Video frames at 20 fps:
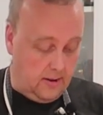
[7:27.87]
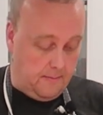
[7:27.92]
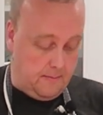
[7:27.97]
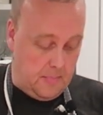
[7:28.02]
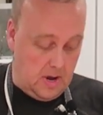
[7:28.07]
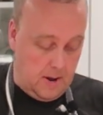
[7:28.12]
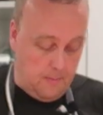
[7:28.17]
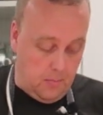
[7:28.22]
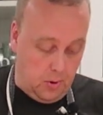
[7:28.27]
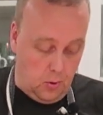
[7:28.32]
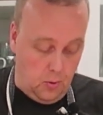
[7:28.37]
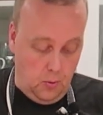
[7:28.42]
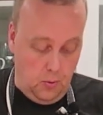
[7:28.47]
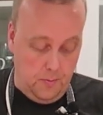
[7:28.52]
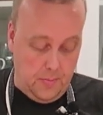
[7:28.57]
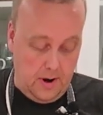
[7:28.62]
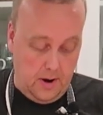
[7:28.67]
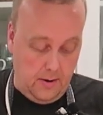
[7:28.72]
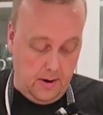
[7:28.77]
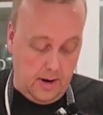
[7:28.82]
of my
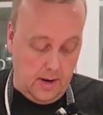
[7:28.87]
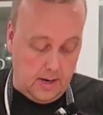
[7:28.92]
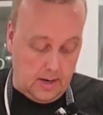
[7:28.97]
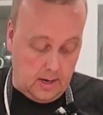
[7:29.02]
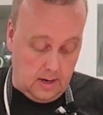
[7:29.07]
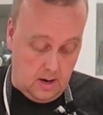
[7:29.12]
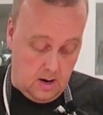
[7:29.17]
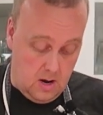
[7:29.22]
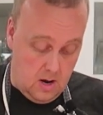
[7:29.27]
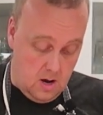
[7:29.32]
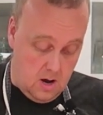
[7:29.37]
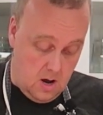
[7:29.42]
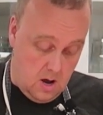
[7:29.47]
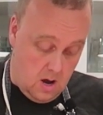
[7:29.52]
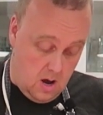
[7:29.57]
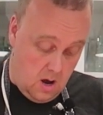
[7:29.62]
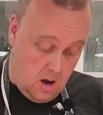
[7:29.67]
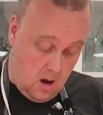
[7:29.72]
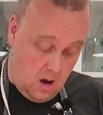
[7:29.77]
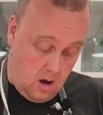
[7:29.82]
blueberries
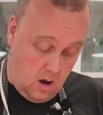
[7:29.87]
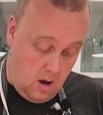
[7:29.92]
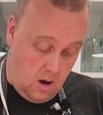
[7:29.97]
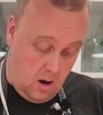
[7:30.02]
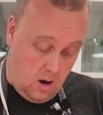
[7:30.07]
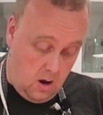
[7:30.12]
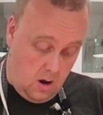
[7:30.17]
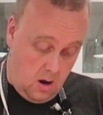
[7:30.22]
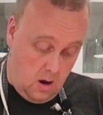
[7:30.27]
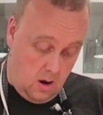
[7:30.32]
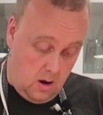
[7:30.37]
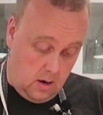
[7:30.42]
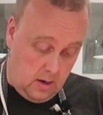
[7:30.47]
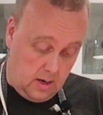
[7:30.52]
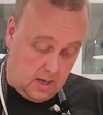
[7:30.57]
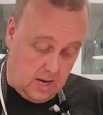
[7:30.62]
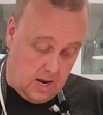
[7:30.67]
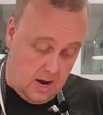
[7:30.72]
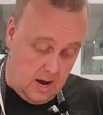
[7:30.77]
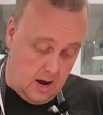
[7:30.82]

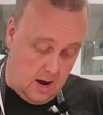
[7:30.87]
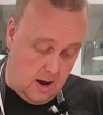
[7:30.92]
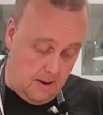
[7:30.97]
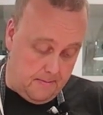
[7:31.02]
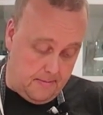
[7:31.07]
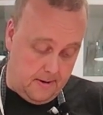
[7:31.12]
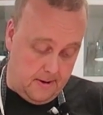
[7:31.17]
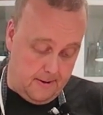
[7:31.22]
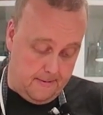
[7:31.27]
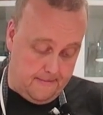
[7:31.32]
on top.